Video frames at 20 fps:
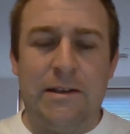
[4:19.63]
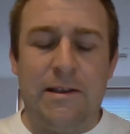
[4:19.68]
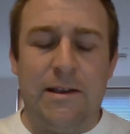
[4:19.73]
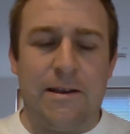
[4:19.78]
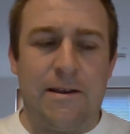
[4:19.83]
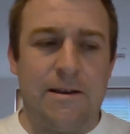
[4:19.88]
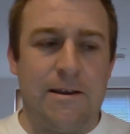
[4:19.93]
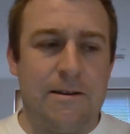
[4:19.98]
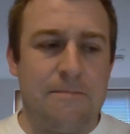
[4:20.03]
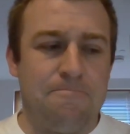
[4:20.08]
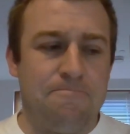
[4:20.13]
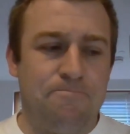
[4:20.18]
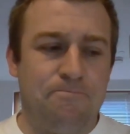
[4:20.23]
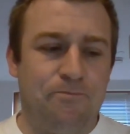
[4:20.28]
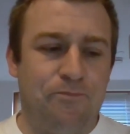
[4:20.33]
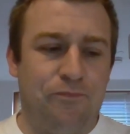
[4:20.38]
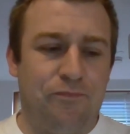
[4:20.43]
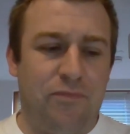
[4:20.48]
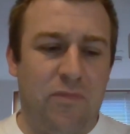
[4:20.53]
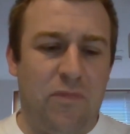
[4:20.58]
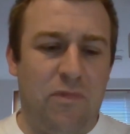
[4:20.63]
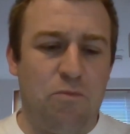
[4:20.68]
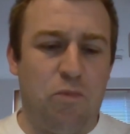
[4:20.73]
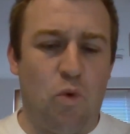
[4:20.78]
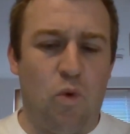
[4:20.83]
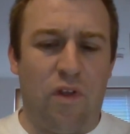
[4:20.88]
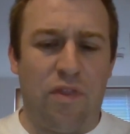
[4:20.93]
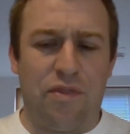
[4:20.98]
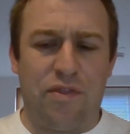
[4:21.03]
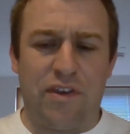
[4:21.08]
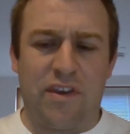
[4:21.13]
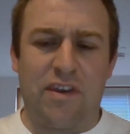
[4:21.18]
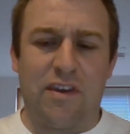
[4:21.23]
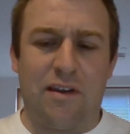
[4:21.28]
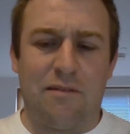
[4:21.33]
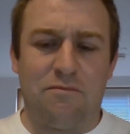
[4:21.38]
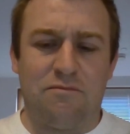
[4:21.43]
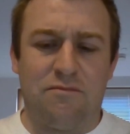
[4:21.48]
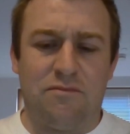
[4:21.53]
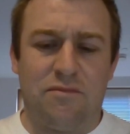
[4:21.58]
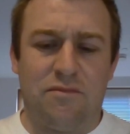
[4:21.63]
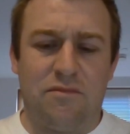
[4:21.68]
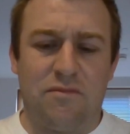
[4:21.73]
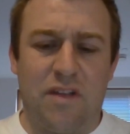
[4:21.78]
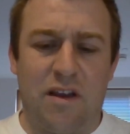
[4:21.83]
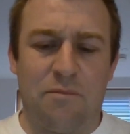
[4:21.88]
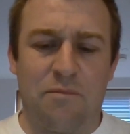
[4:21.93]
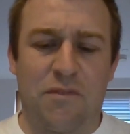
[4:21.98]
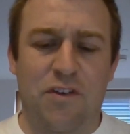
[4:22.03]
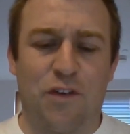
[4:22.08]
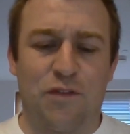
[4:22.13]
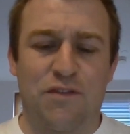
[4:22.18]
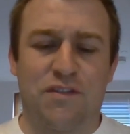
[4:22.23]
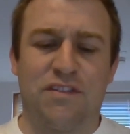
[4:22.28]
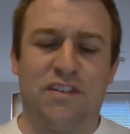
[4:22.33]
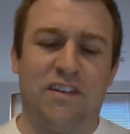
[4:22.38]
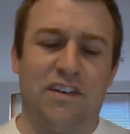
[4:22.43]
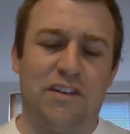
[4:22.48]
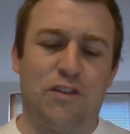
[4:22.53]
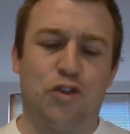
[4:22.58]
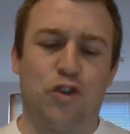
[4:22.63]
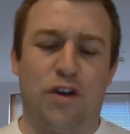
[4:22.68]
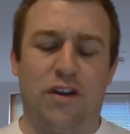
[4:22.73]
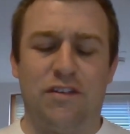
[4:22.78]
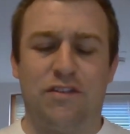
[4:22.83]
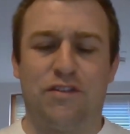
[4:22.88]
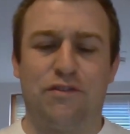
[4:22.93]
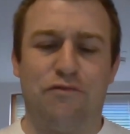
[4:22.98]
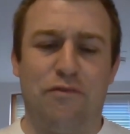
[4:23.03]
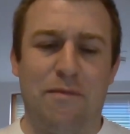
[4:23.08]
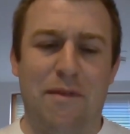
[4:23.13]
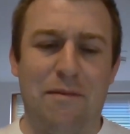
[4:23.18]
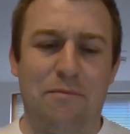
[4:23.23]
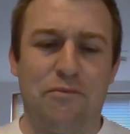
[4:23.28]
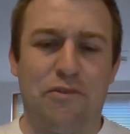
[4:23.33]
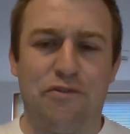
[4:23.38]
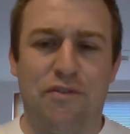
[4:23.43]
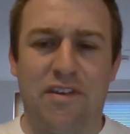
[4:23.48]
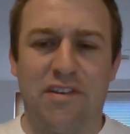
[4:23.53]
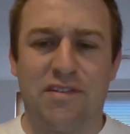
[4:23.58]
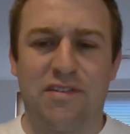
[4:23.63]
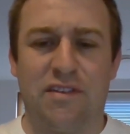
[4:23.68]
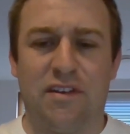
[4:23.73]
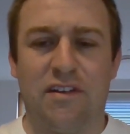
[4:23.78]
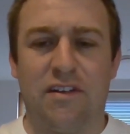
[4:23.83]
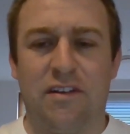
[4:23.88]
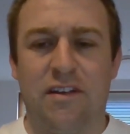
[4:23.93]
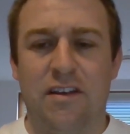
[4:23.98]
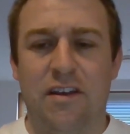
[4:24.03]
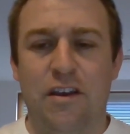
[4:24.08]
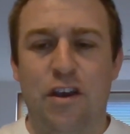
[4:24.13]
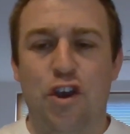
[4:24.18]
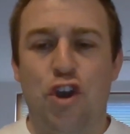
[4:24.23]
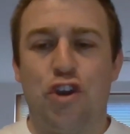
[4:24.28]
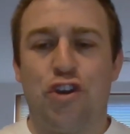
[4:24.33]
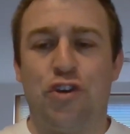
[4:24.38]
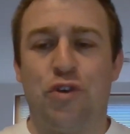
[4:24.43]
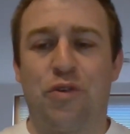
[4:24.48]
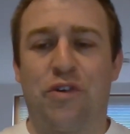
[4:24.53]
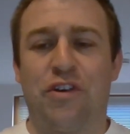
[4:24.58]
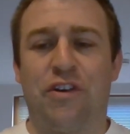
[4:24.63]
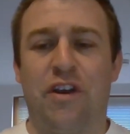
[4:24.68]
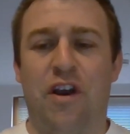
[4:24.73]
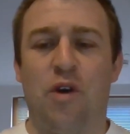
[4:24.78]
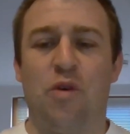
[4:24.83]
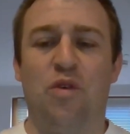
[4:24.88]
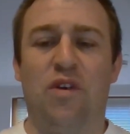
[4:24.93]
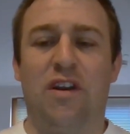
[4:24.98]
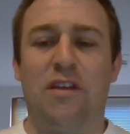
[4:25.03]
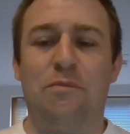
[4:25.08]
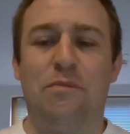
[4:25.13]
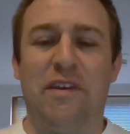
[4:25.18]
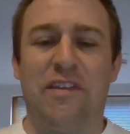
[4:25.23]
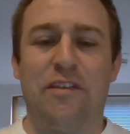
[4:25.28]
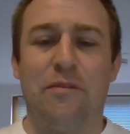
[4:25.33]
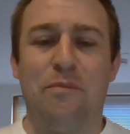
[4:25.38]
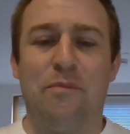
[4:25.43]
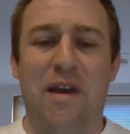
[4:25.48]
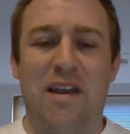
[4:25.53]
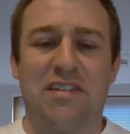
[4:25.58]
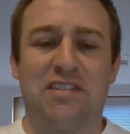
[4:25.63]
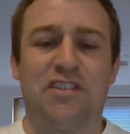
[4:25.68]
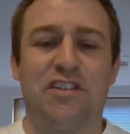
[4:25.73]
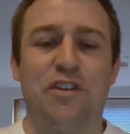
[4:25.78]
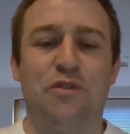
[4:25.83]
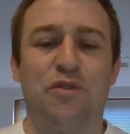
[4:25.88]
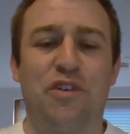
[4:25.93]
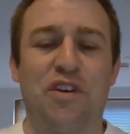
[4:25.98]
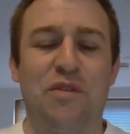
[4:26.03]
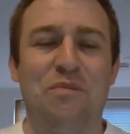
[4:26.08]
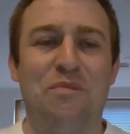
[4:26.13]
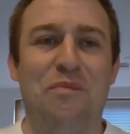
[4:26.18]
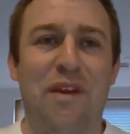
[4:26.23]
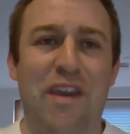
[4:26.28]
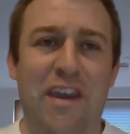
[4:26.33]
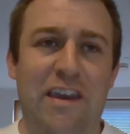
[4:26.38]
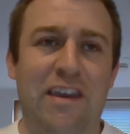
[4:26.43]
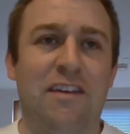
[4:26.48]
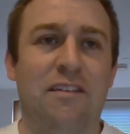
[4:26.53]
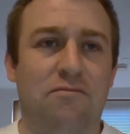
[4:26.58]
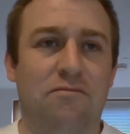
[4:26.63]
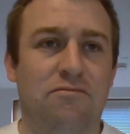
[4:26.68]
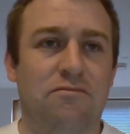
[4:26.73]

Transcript: One thing I'm constantly trying to remember is that you can only be the best you can be.